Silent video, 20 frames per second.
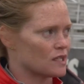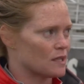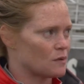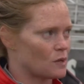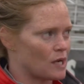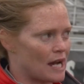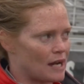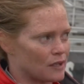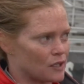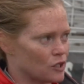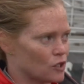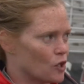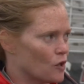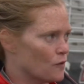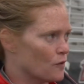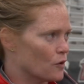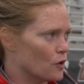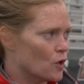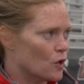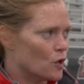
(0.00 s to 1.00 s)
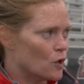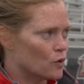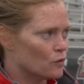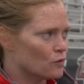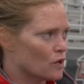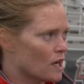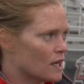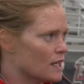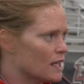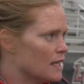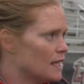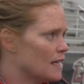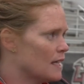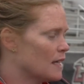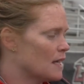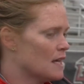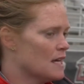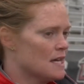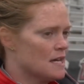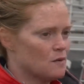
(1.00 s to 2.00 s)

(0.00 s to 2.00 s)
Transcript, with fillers: They were out here on their own running.